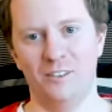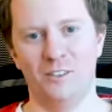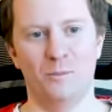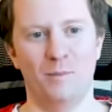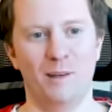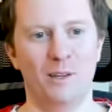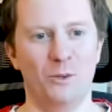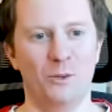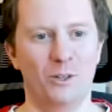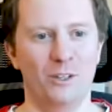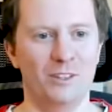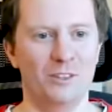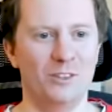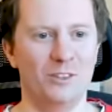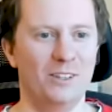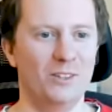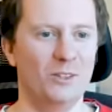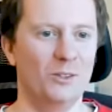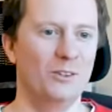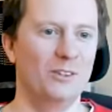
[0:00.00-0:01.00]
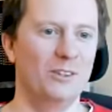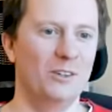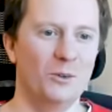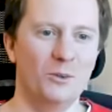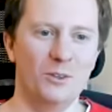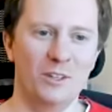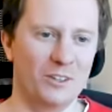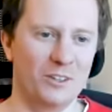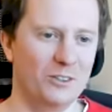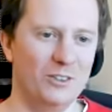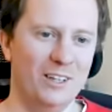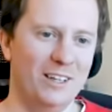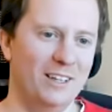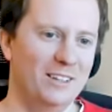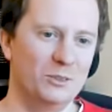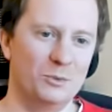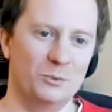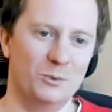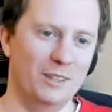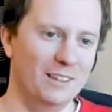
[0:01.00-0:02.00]
a minority shareholder owning your
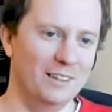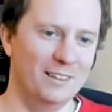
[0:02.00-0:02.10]
shares with